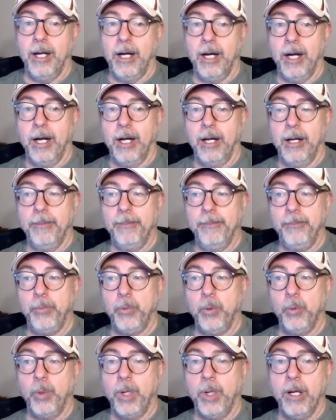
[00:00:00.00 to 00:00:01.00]
um,
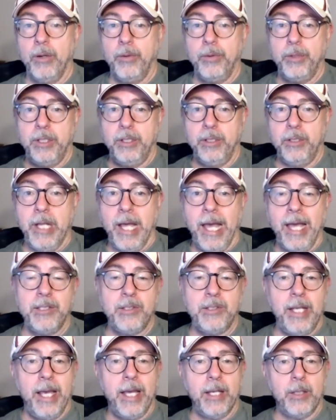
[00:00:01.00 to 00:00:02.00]
where the
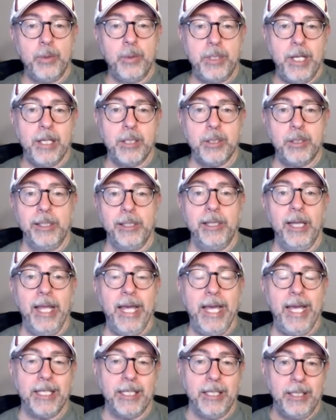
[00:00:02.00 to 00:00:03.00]
NASDAQ was actually
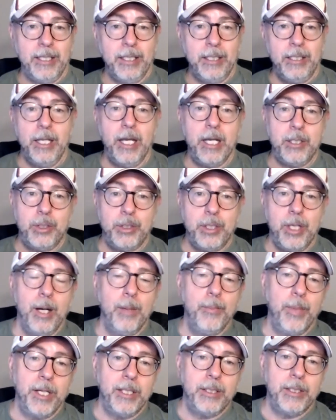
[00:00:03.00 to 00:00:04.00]
lagging, and nice
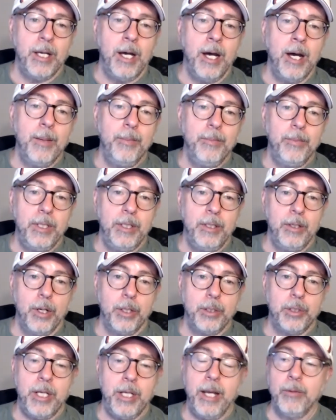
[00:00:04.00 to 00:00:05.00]
job by Tom in our
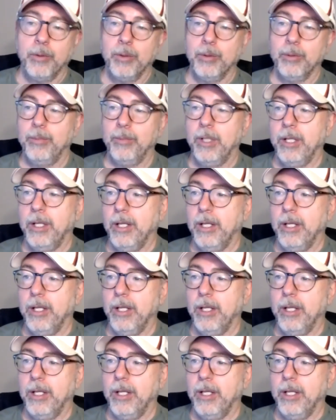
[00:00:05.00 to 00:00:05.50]
chat room